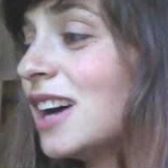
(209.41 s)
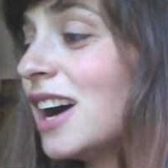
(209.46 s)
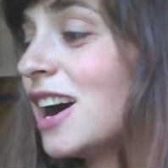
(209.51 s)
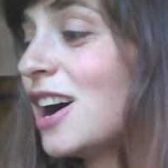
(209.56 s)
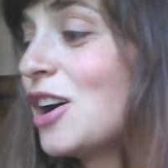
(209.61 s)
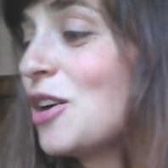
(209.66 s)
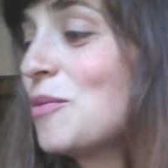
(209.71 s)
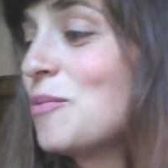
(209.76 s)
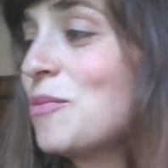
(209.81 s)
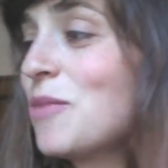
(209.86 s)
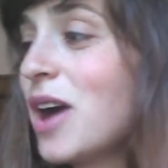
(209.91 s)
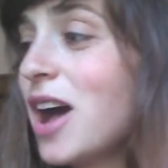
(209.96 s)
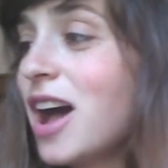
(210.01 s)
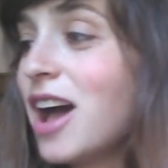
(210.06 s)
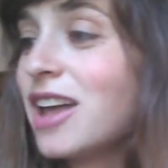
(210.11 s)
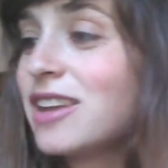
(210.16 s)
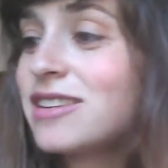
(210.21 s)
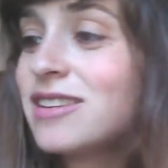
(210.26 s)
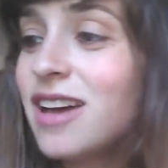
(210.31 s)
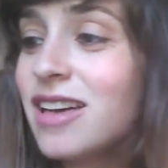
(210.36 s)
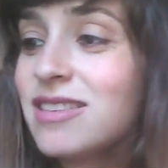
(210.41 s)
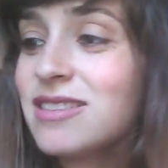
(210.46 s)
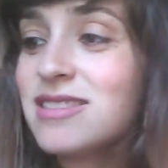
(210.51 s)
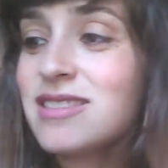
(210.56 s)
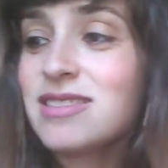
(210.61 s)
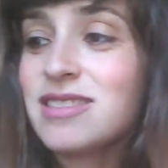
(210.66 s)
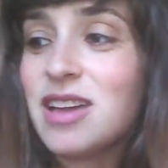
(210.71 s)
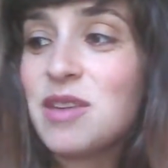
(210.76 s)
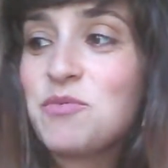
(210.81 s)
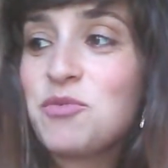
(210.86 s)
Another
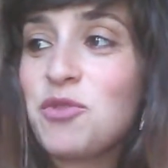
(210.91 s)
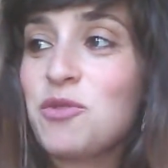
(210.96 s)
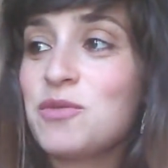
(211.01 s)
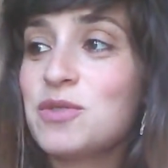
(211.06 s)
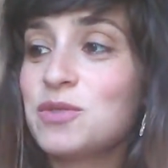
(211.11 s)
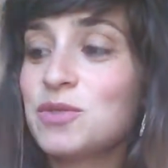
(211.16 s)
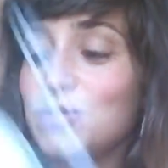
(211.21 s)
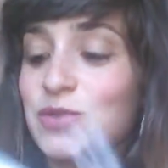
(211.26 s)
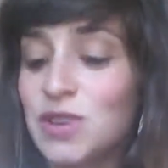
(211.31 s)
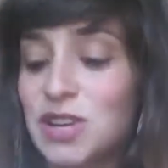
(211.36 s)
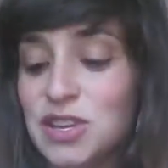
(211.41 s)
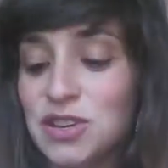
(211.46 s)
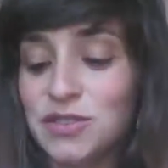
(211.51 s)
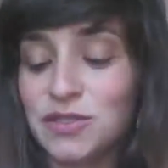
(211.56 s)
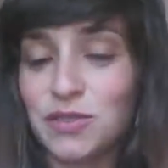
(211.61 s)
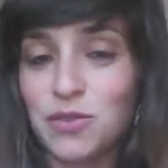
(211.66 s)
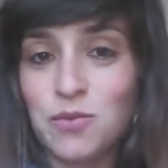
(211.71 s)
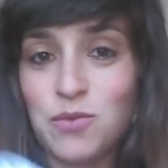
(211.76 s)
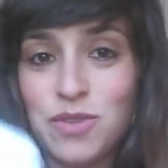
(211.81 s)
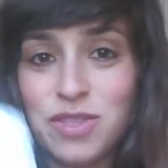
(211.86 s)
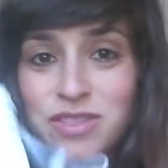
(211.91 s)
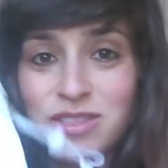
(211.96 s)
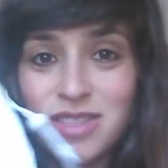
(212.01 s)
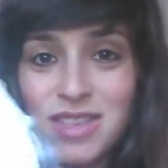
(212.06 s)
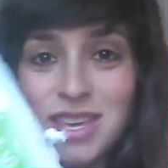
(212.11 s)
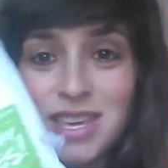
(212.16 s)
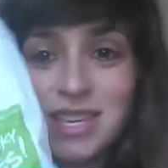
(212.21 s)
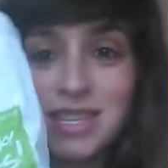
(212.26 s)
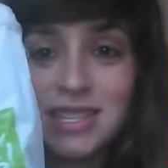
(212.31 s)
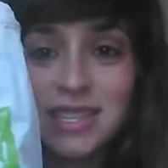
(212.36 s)
thing that I bought, which was really useful, were
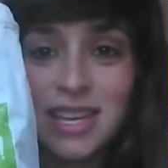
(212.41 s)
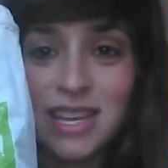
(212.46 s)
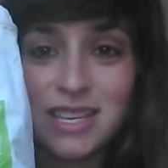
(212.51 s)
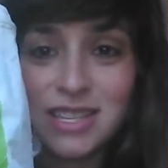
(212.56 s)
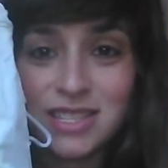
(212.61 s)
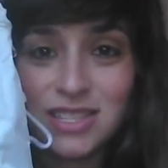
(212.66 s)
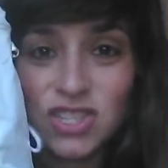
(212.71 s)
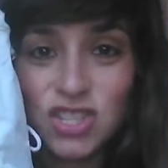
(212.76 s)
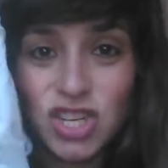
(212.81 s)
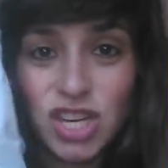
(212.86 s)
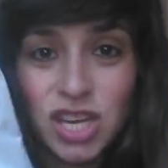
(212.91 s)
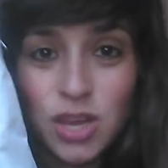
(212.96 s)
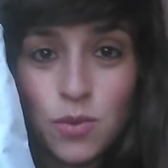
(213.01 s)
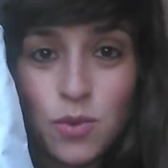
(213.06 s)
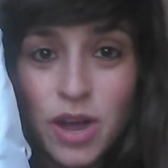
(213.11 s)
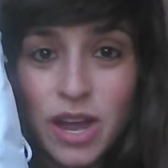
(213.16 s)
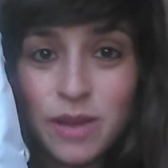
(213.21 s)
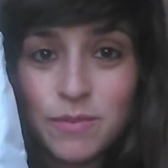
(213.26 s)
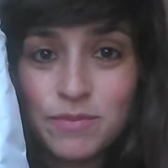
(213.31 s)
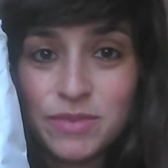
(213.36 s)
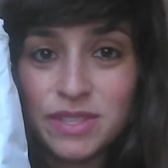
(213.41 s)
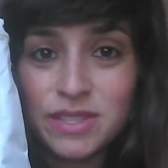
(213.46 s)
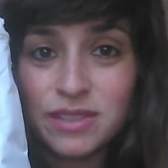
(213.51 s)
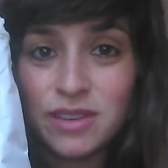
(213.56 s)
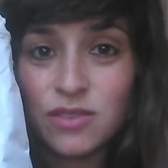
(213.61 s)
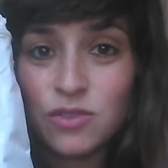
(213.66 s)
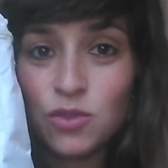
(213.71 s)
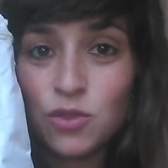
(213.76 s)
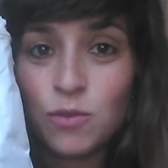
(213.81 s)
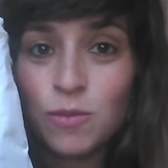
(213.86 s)
these things, cheeky wipes.
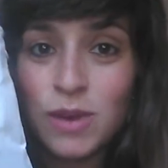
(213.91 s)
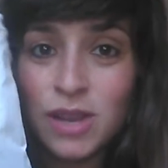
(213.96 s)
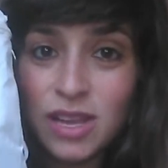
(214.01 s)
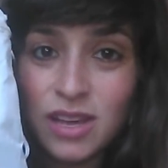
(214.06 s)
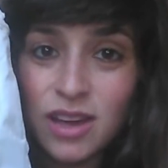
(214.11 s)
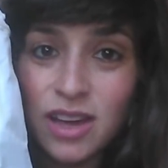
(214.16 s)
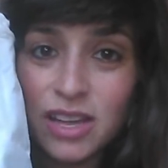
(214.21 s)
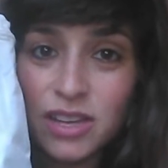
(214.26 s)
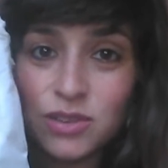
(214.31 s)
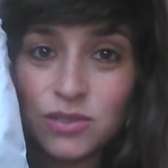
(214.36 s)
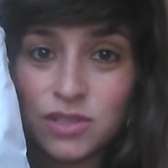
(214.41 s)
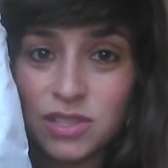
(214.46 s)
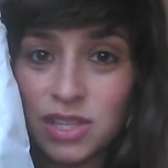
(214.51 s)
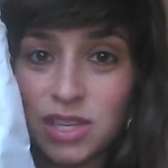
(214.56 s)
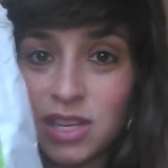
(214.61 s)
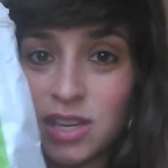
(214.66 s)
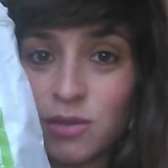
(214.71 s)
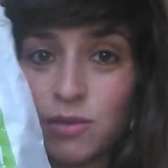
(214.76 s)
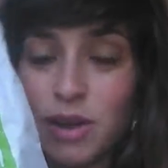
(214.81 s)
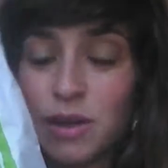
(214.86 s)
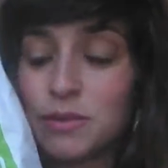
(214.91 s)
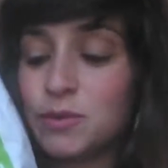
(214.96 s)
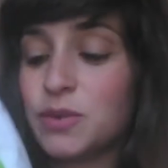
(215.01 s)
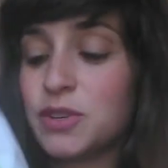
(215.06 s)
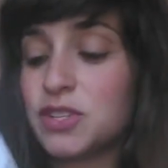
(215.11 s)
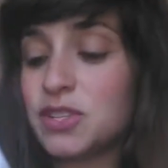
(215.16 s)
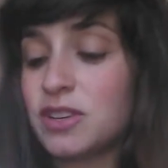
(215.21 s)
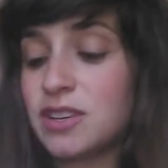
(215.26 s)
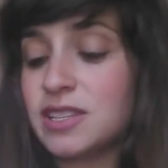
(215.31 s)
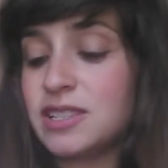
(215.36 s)
So normally I use cheeky wipes,
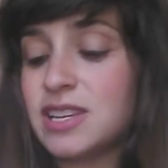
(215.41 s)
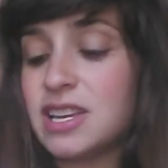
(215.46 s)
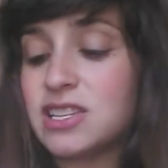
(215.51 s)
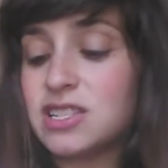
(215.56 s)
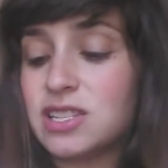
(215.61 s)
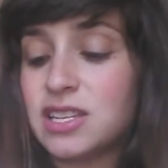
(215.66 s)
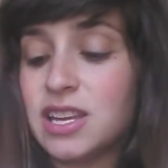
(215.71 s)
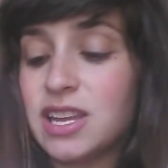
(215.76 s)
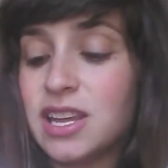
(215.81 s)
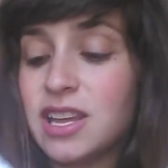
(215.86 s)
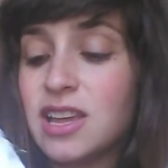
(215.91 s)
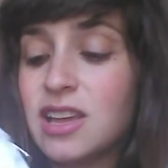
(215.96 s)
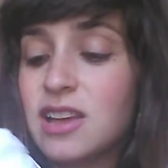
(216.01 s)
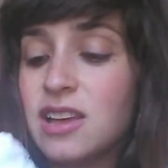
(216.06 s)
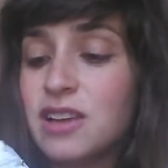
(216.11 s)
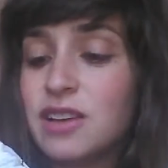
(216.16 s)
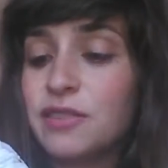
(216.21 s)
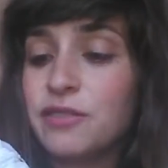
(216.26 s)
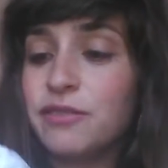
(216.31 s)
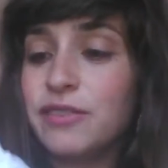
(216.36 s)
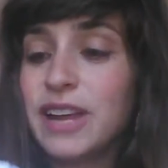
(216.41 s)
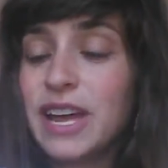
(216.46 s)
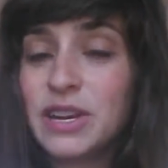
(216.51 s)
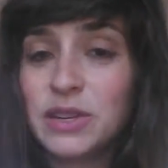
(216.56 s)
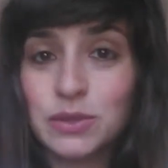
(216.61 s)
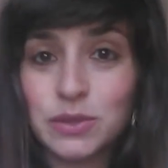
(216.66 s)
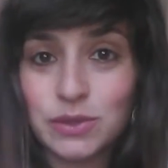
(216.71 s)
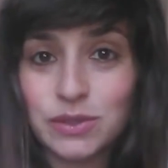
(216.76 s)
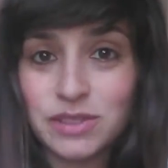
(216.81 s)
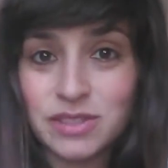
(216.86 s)
which are essentially
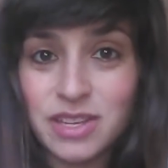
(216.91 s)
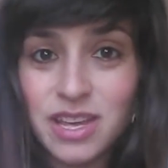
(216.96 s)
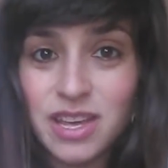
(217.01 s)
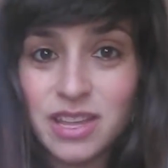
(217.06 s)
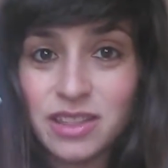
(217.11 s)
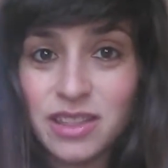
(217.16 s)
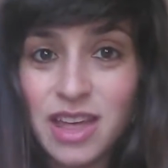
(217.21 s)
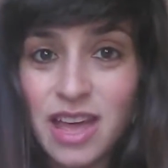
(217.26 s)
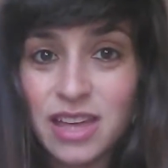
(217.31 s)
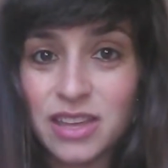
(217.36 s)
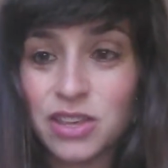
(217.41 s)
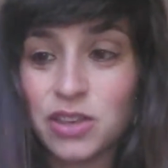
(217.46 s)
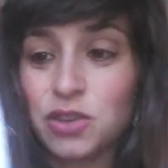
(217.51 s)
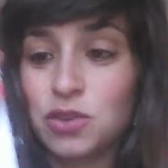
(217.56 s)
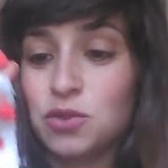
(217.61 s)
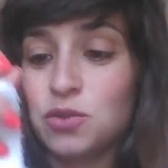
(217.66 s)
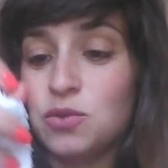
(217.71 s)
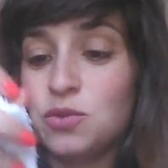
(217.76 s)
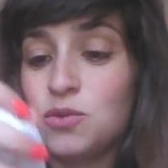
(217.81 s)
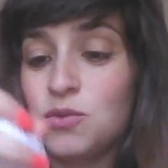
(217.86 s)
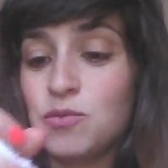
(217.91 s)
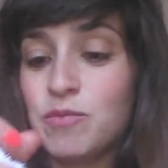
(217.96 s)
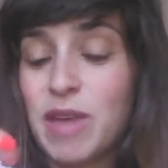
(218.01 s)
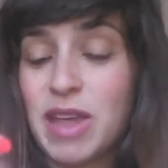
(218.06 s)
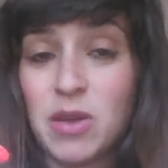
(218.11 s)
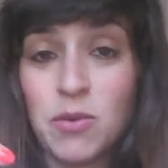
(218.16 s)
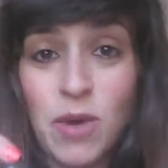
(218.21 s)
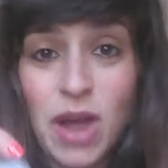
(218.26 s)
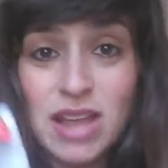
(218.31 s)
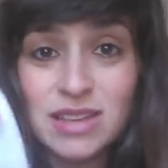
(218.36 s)
flannels that you
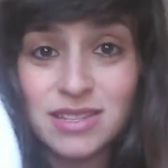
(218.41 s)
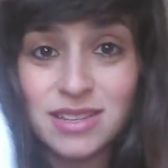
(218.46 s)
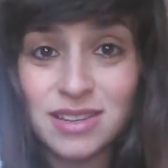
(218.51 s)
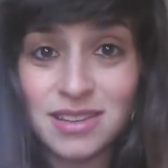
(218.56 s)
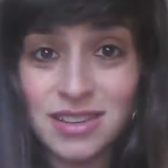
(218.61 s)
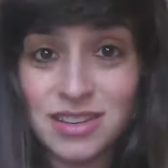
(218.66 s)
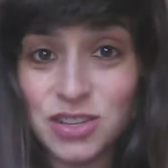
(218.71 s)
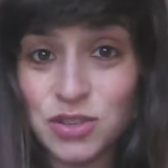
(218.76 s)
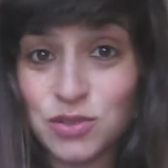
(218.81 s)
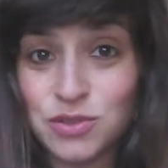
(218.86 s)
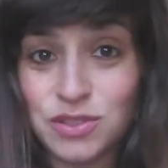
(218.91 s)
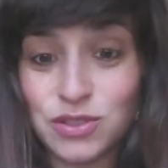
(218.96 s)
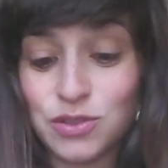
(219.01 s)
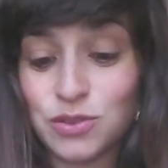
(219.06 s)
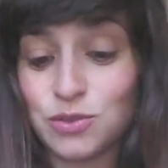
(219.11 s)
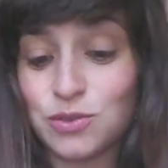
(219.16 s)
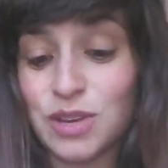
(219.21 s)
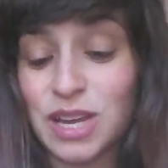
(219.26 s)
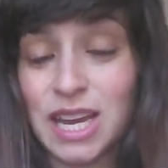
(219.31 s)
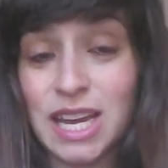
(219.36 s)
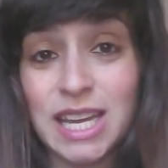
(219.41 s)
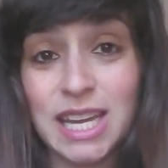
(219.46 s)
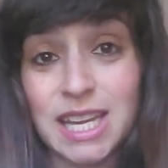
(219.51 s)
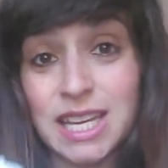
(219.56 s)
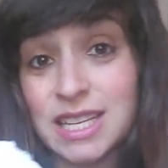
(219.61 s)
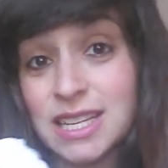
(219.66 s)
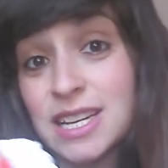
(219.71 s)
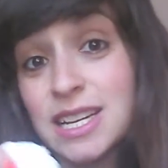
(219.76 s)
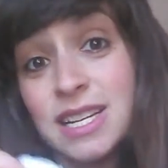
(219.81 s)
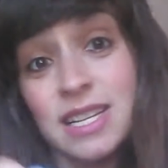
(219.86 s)
make wet and then use to
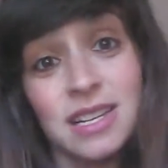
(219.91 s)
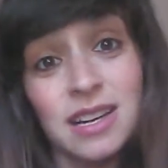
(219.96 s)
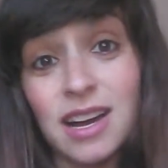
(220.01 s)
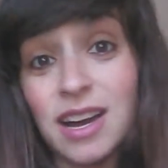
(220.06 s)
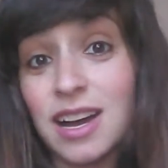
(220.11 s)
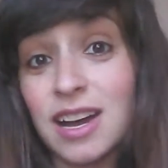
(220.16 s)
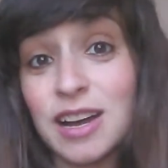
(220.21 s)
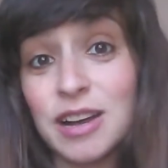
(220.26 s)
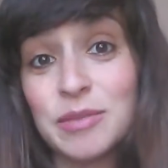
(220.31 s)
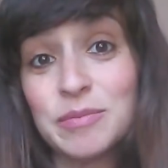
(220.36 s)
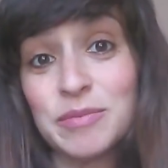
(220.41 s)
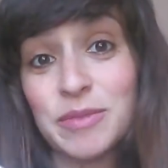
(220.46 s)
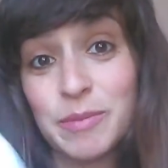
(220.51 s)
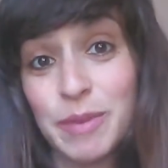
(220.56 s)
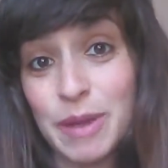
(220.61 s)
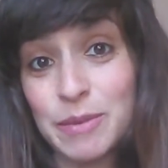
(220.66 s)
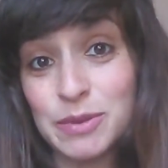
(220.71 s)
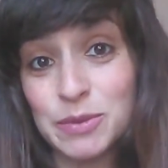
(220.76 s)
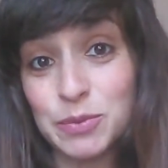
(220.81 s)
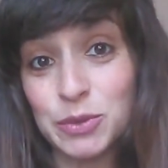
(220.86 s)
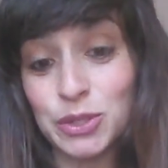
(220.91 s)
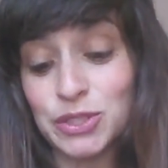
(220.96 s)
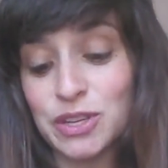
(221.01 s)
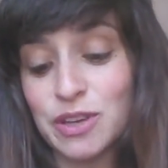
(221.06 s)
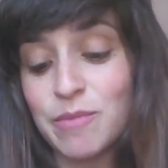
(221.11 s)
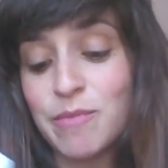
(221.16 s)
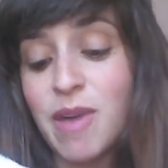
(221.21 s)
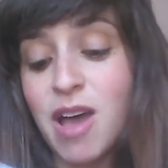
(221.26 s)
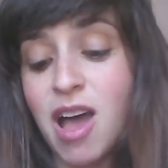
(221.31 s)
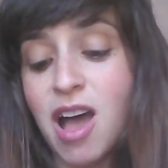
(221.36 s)
clean the baby's
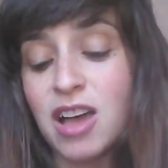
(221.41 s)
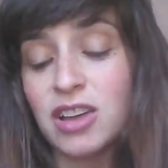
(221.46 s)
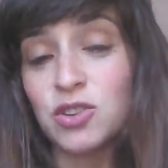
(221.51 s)
bottom.